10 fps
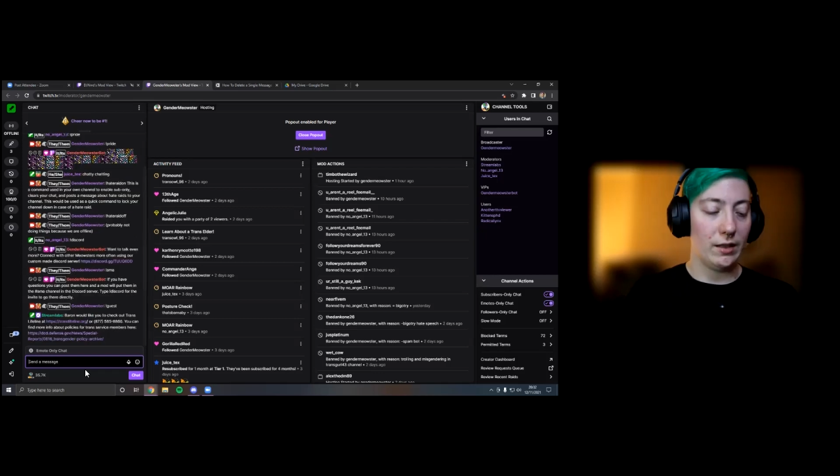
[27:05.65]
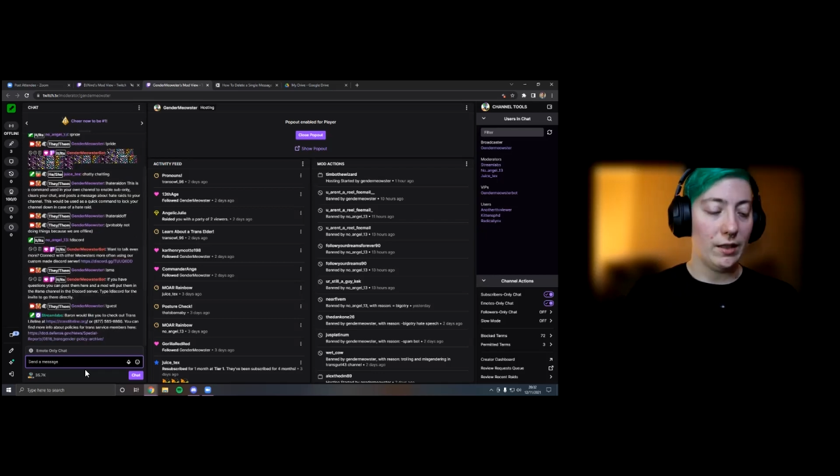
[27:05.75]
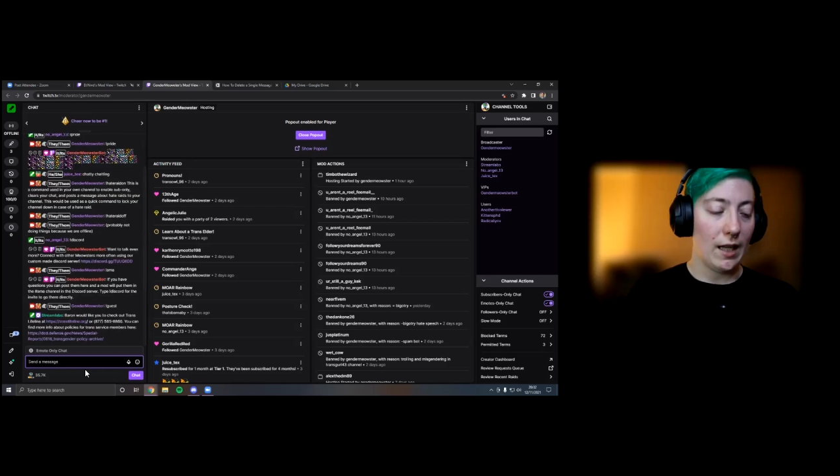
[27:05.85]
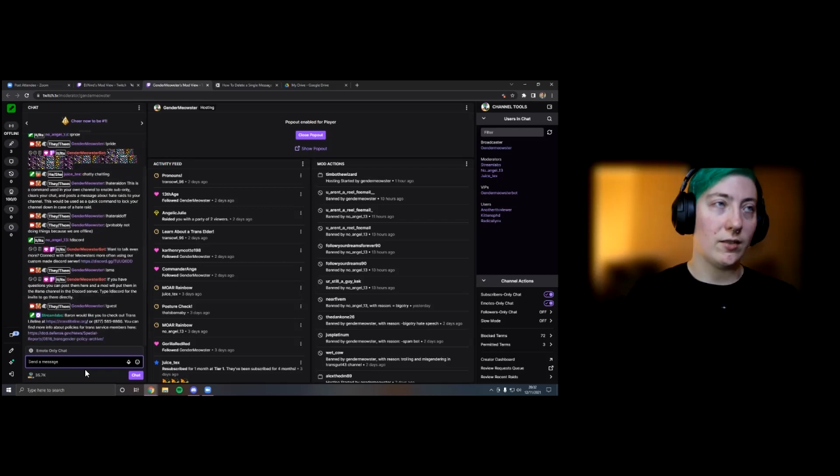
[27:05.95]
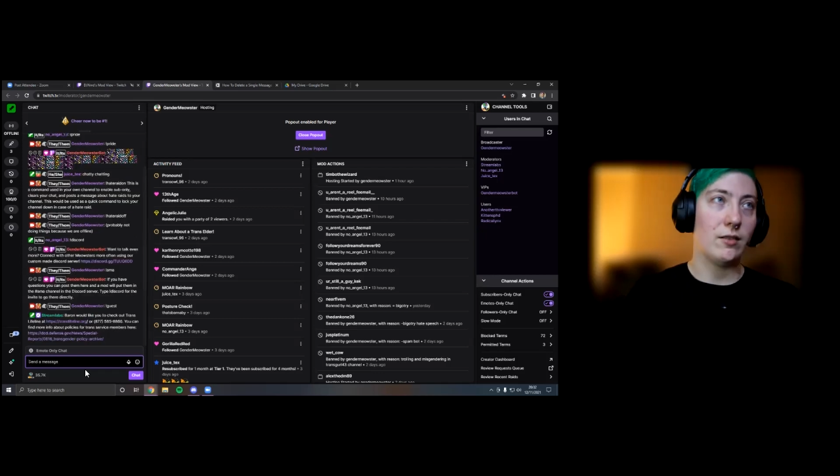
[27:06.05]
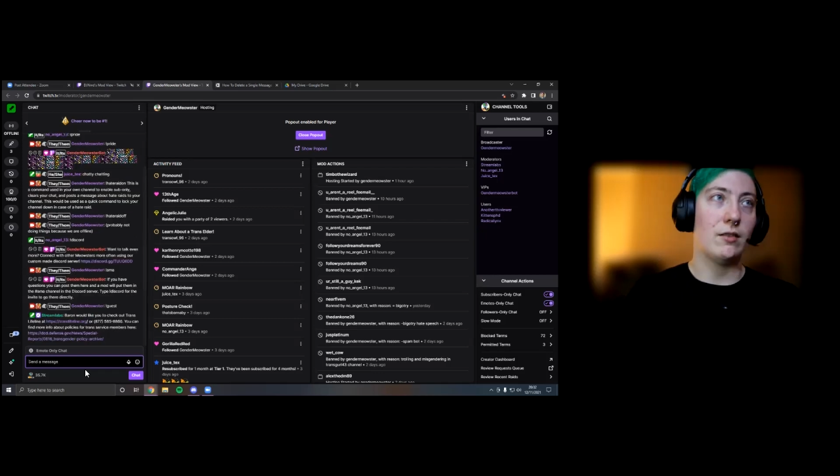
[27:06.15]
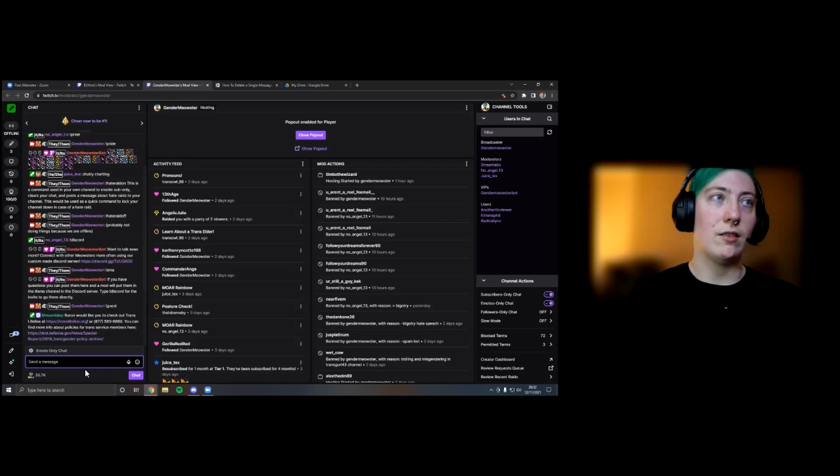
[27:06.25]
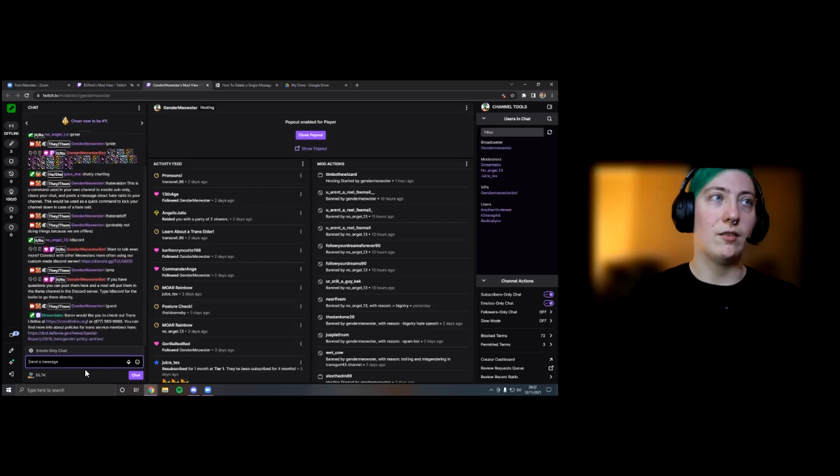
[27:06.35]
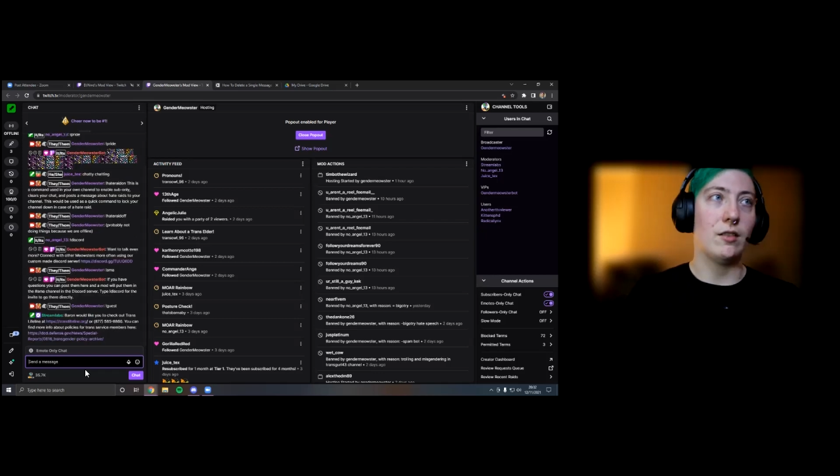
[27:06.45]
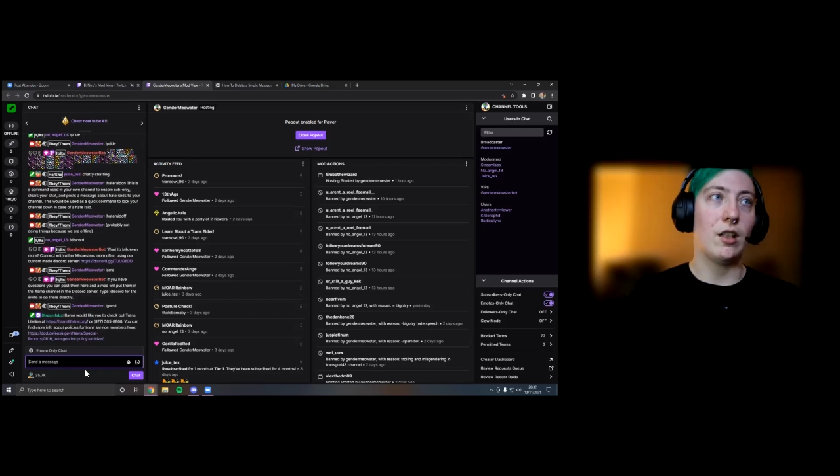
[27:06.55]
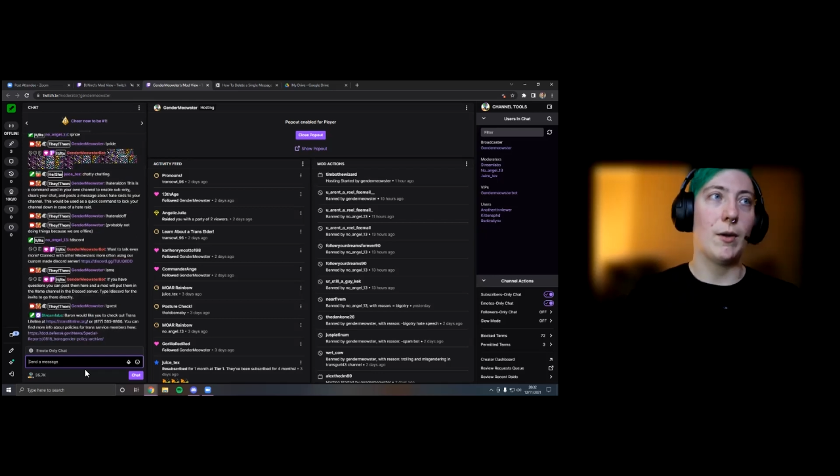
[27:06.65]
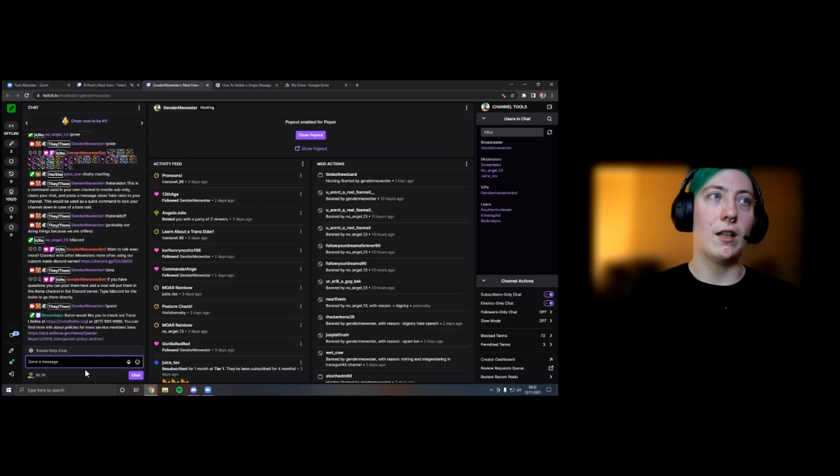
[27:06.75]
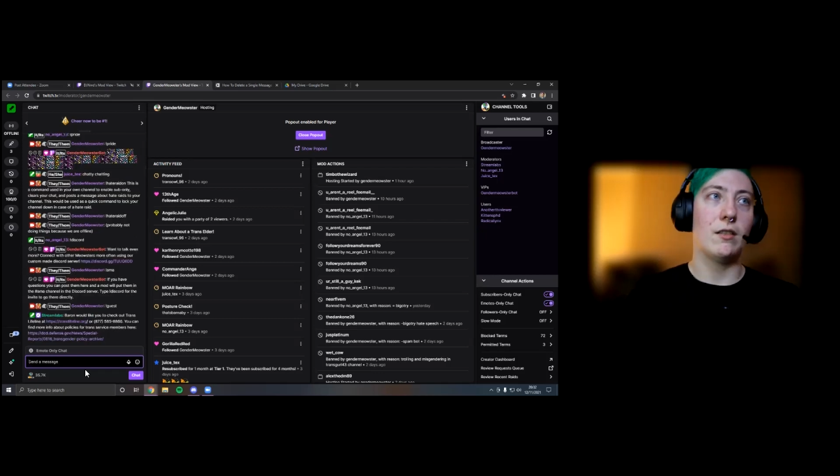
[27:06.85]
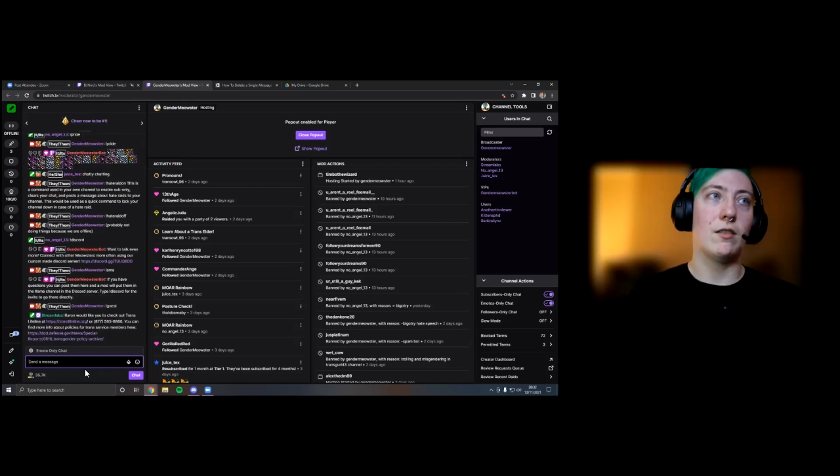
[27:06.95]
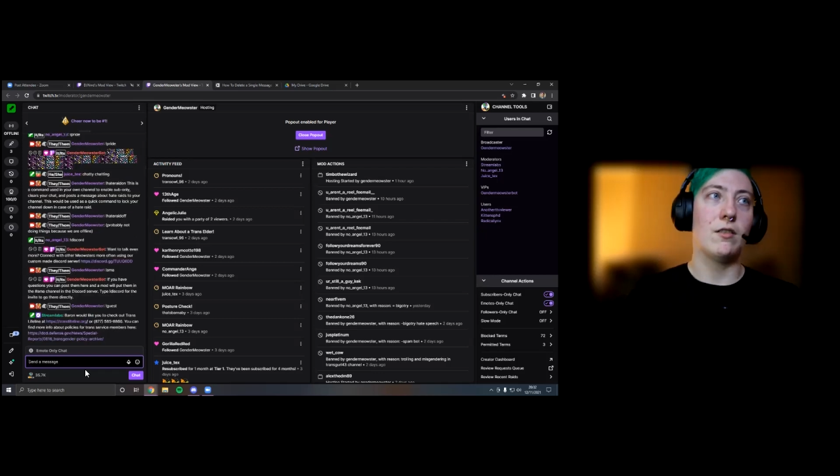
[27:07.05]
guest as a
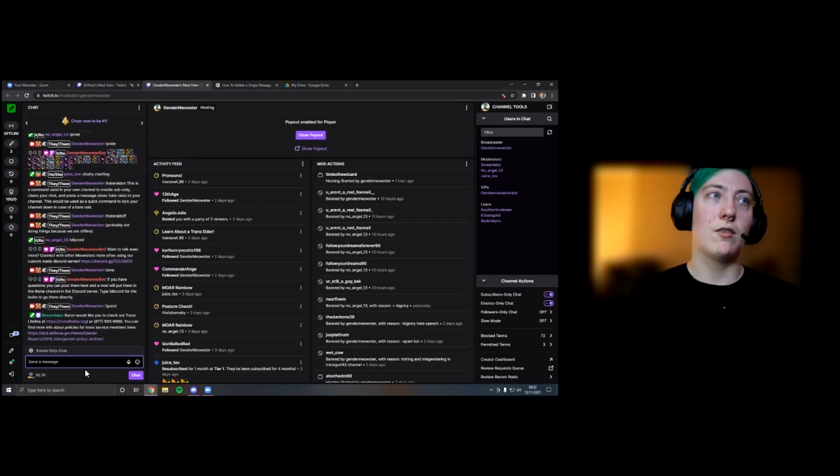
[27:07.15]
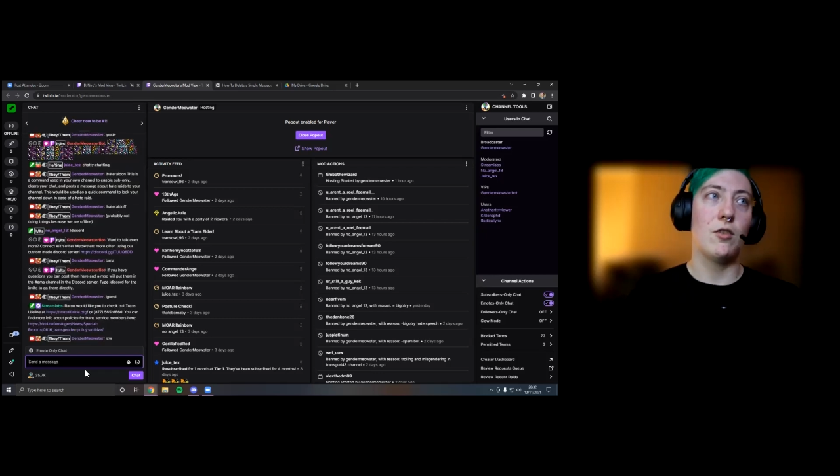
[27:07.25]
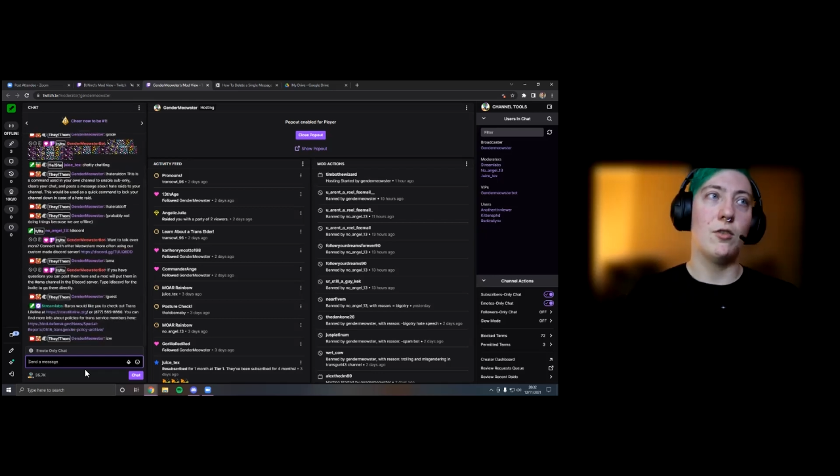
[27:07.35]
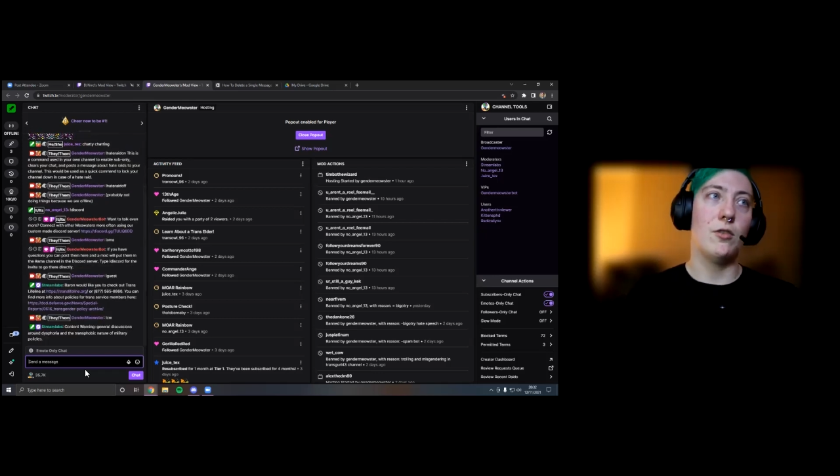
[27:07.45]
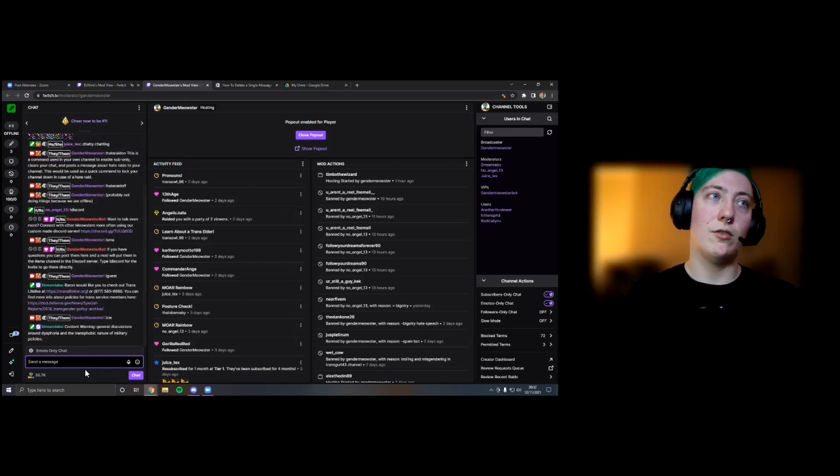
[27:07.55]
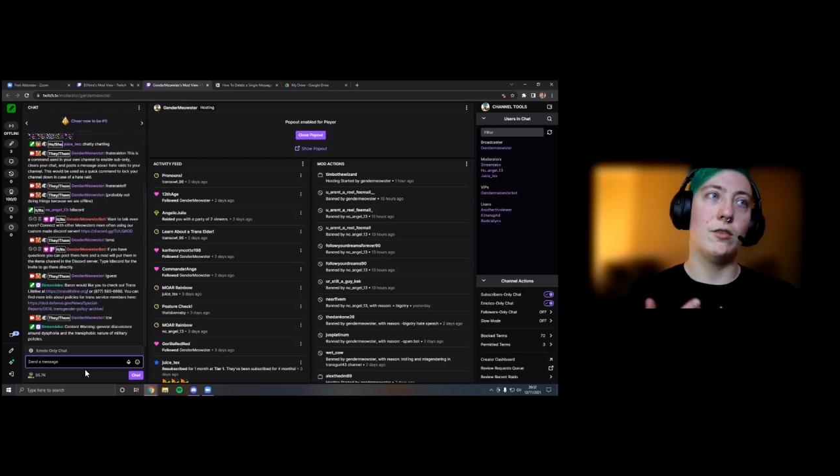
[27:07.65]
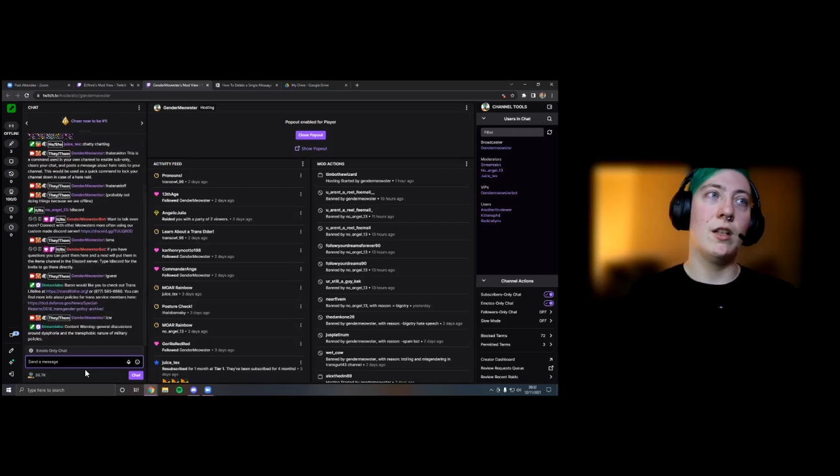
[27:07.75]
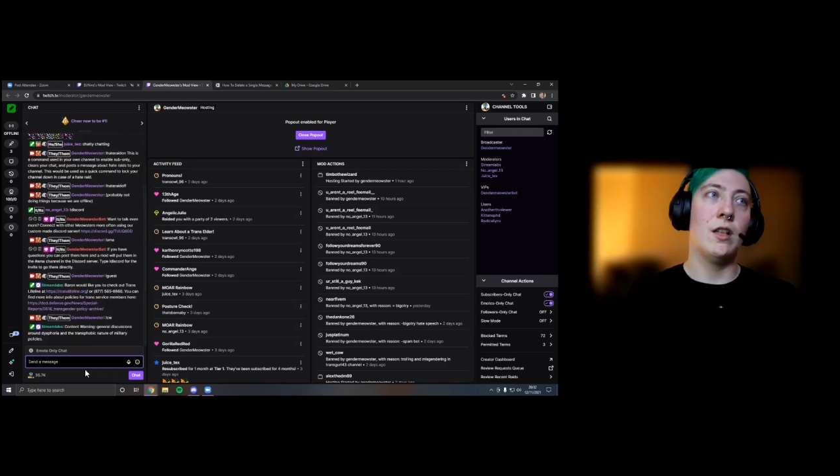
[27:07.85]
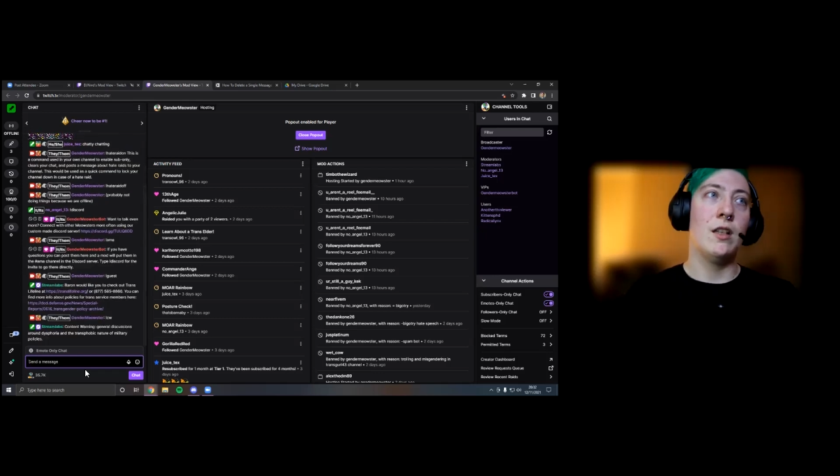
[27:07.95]
command, or